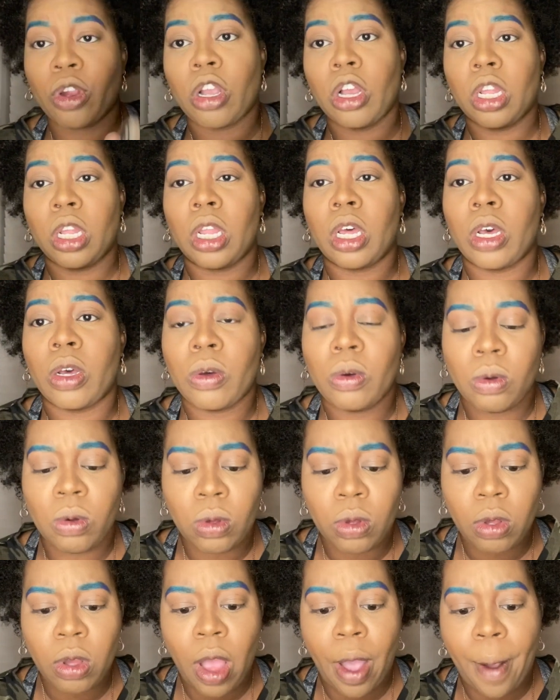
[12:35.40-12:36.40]
Glow
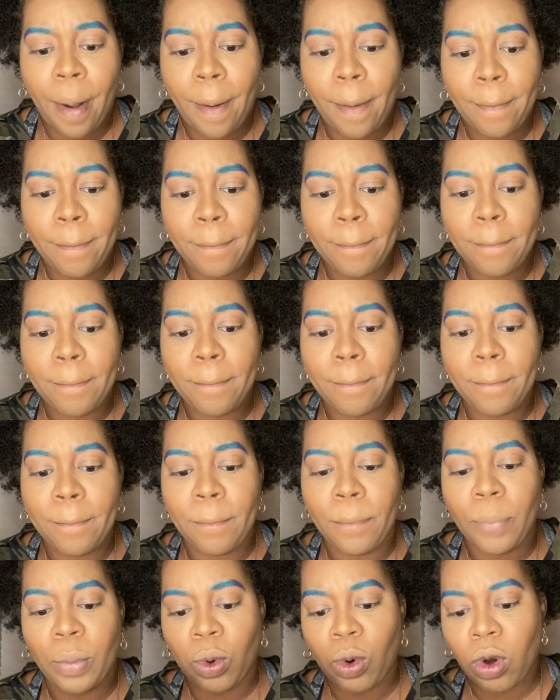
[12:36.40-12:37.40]

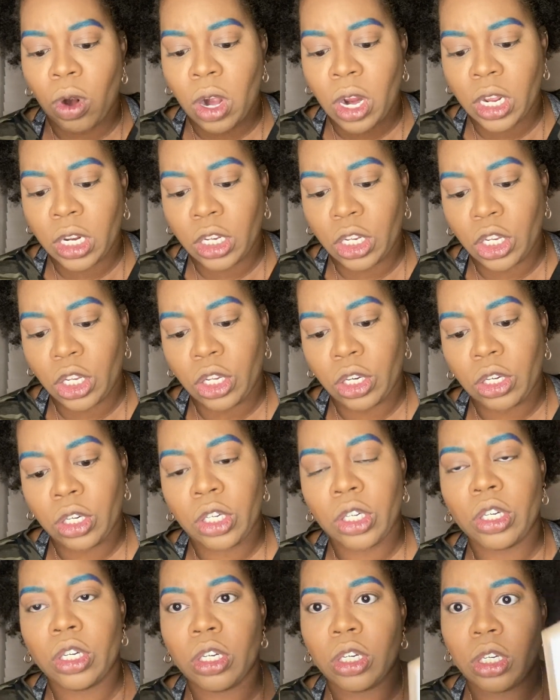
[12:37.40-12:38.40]
bronzer.
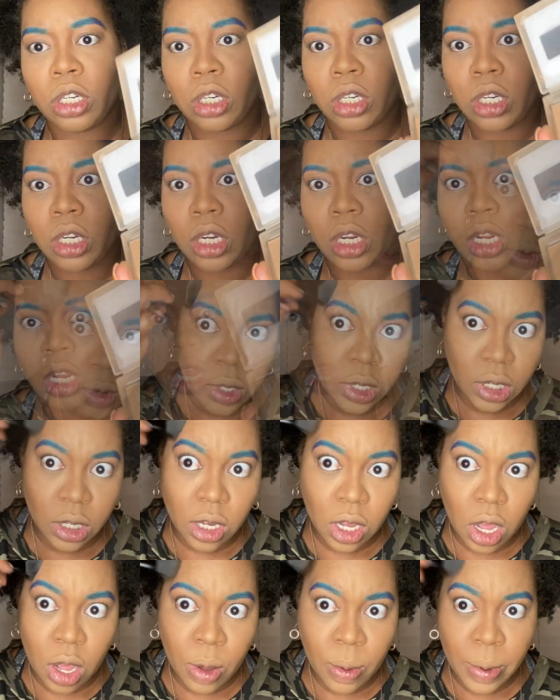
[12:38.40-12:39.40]
I'm going to
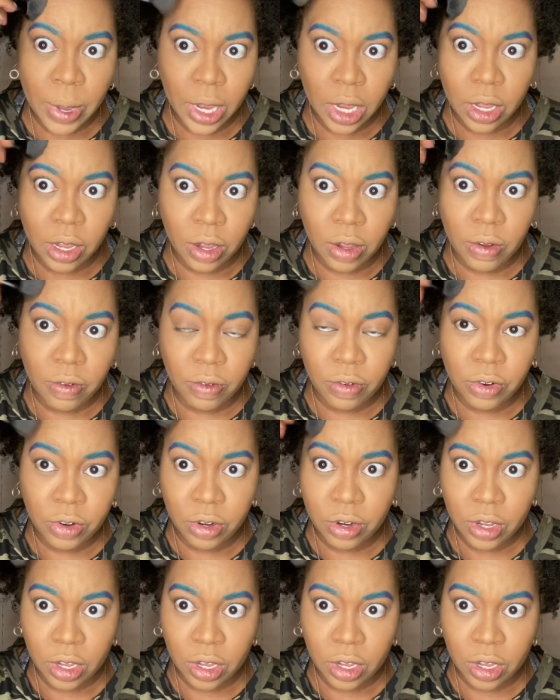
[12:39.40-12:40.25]
go back over